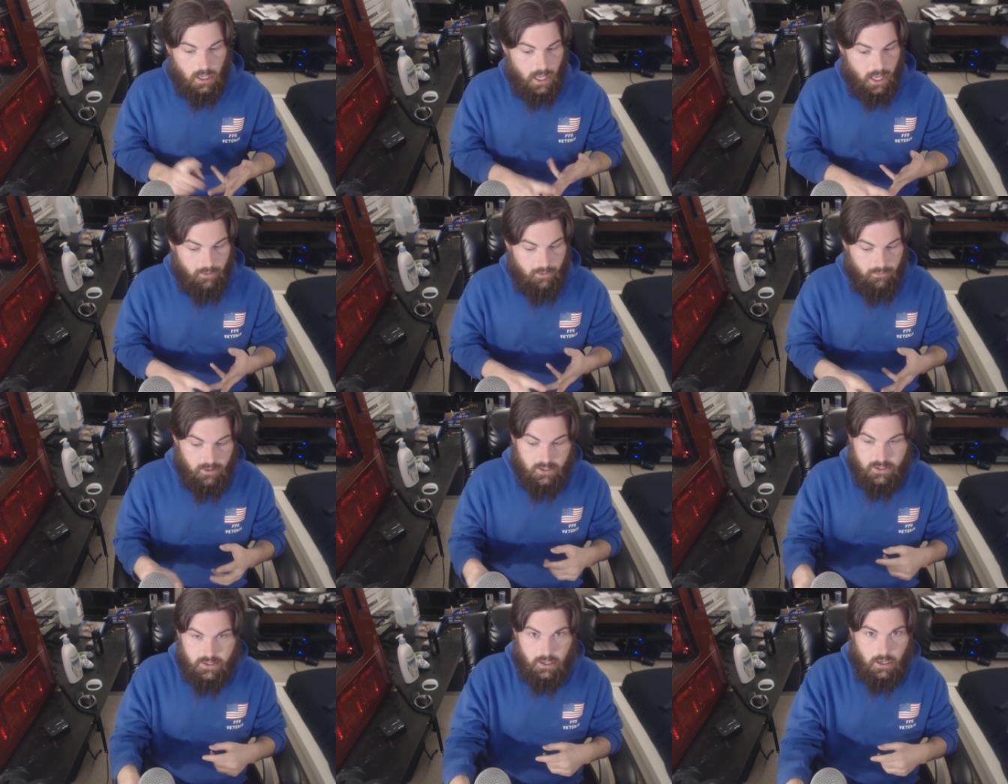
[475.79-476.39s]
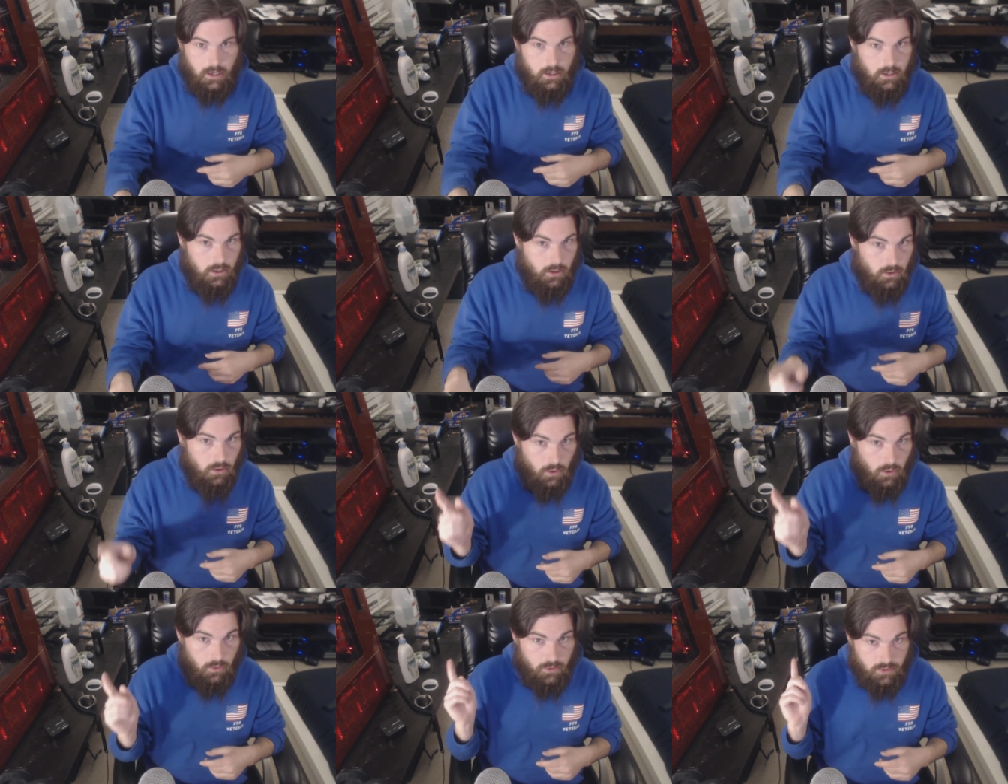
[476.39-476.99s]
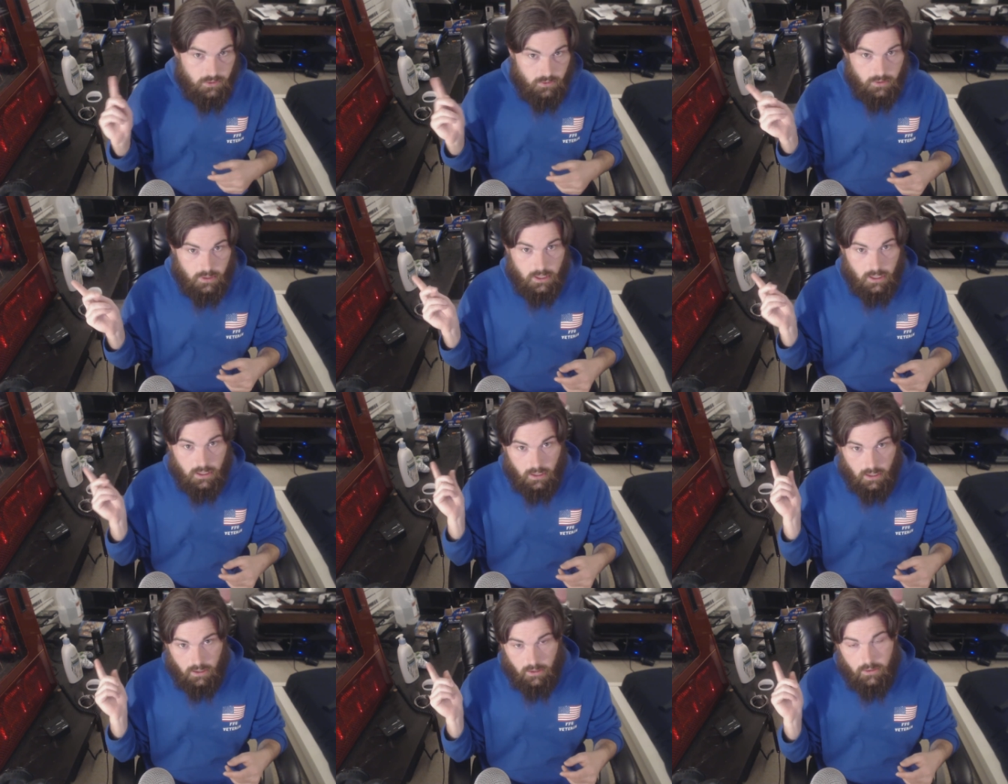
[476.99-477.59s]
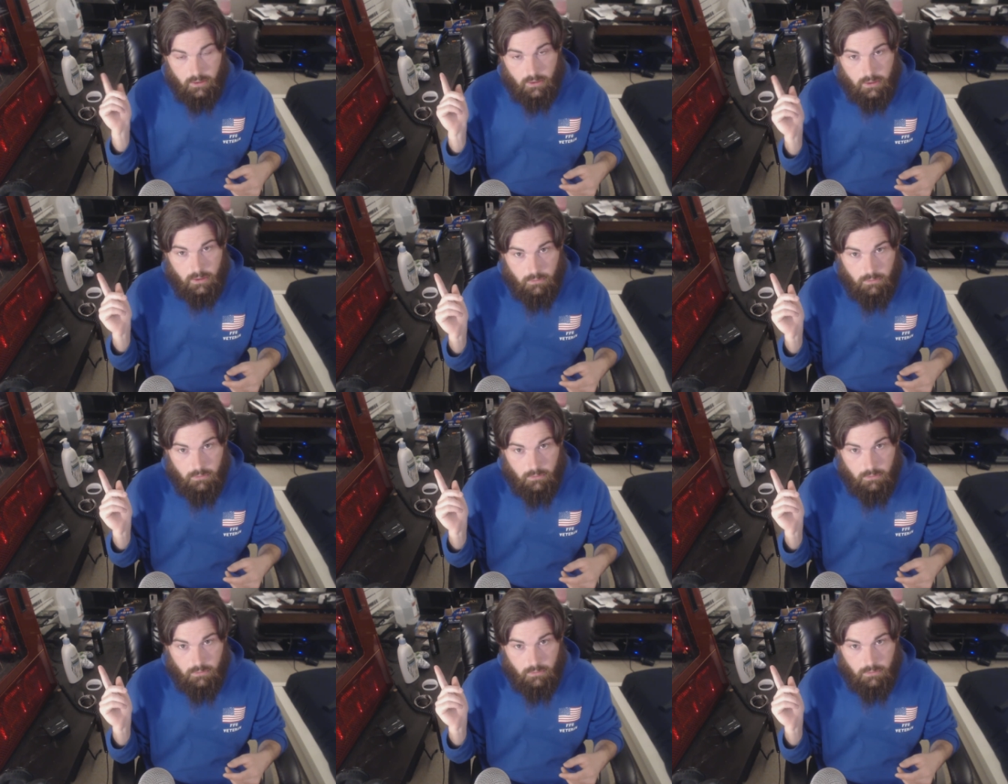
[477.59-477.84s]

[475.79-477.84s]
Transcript: Have this audio go to the other